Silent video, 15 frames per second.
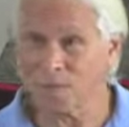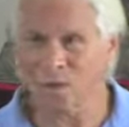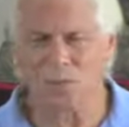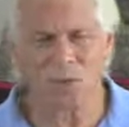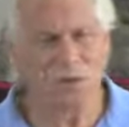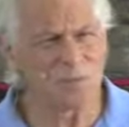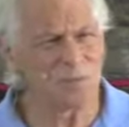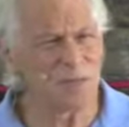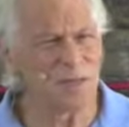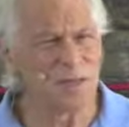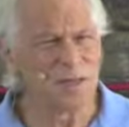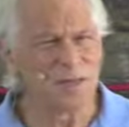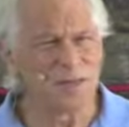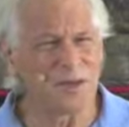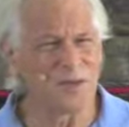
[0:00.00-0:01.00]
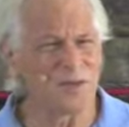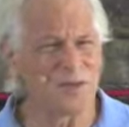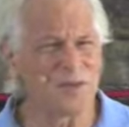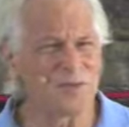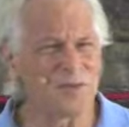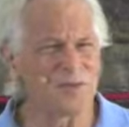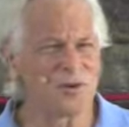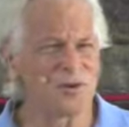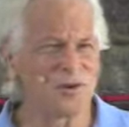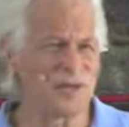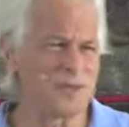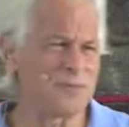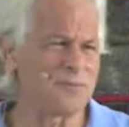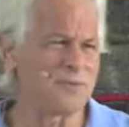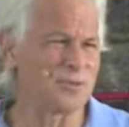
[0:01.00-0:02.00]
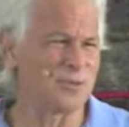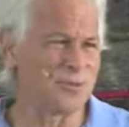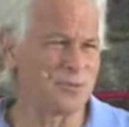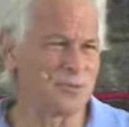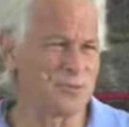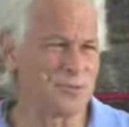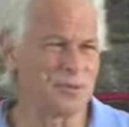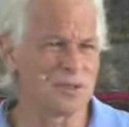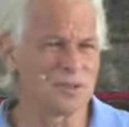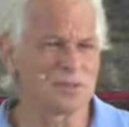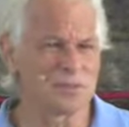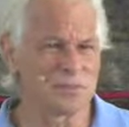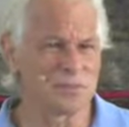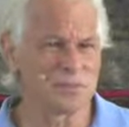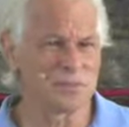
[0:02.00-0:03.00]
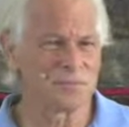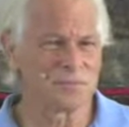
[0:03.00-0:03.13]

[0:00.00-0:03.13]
That wouldn't be very helpful to them, right?